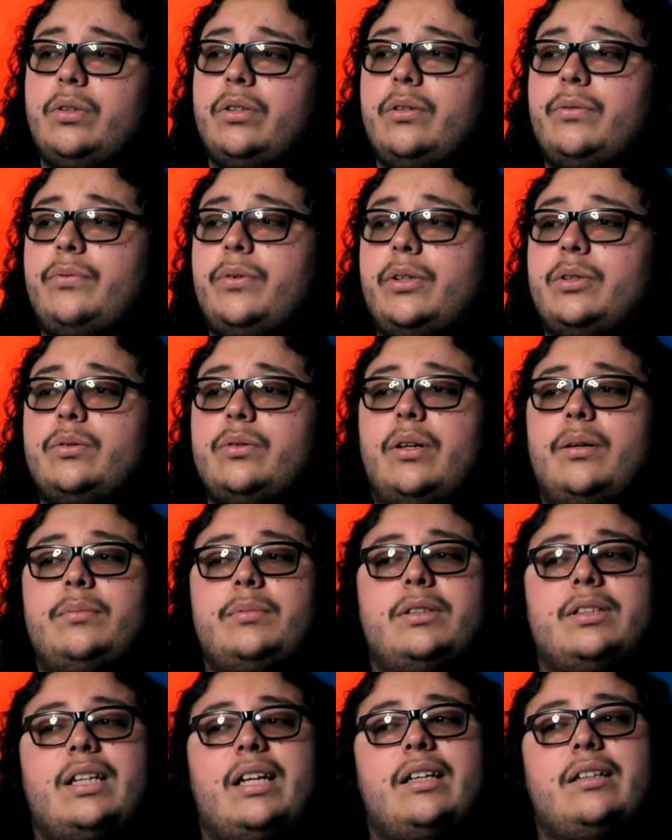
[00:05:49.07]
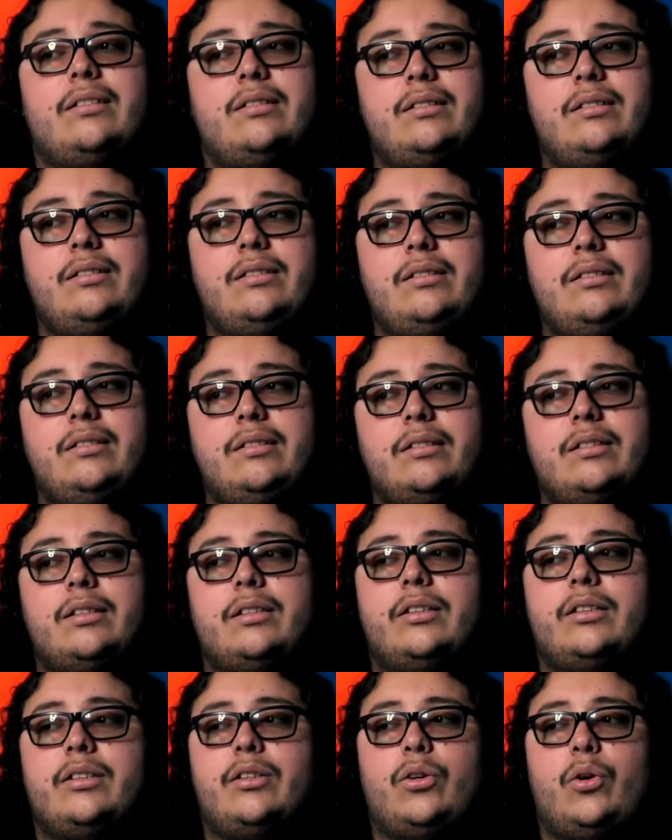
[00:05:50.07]
The first one I'm just like,
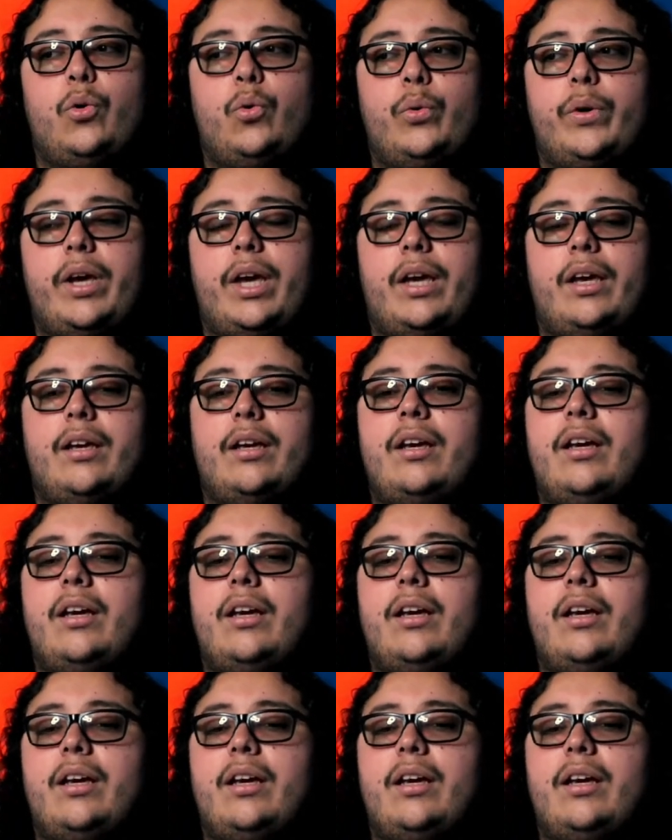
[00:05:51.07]
okay.